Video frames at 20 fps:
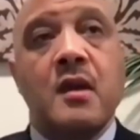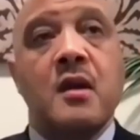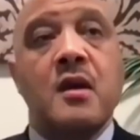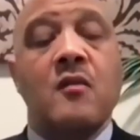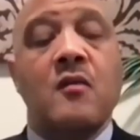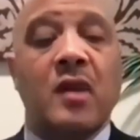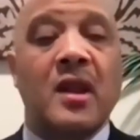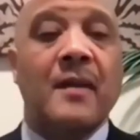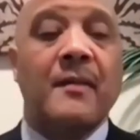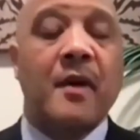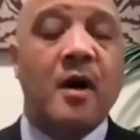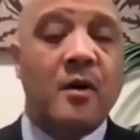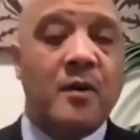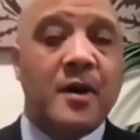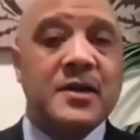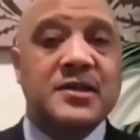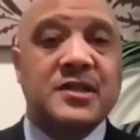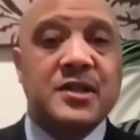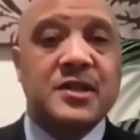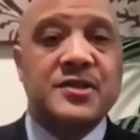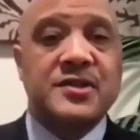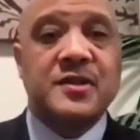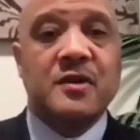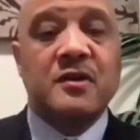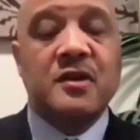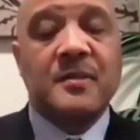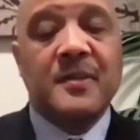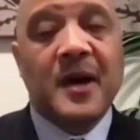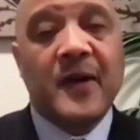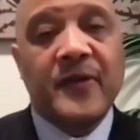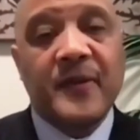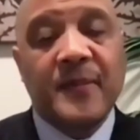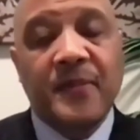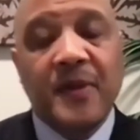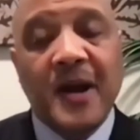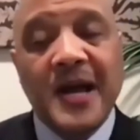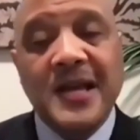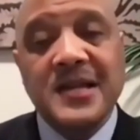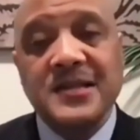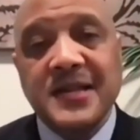Well, I'm always concerned about the
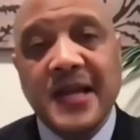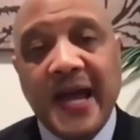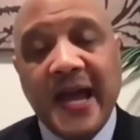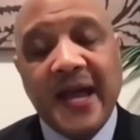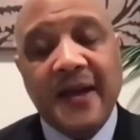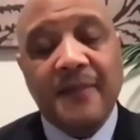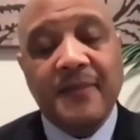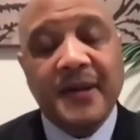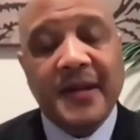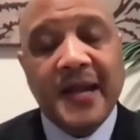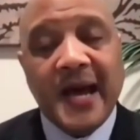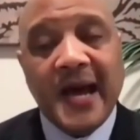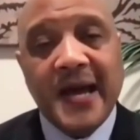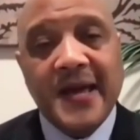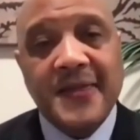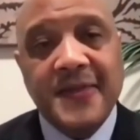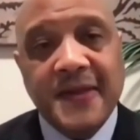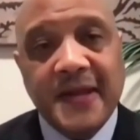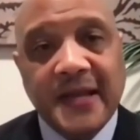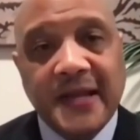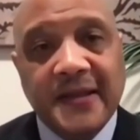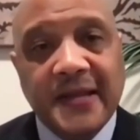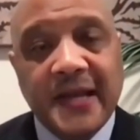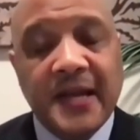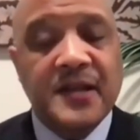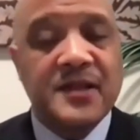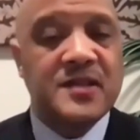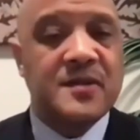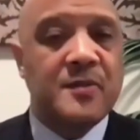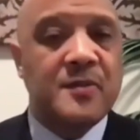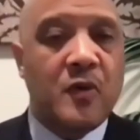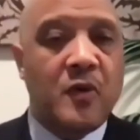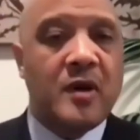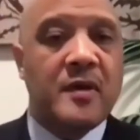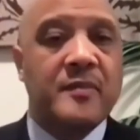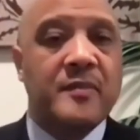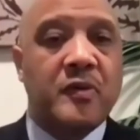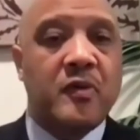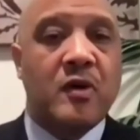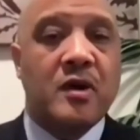price tag, but I think that it's more
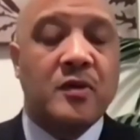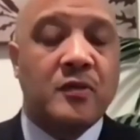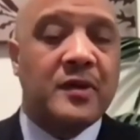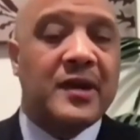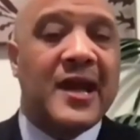important.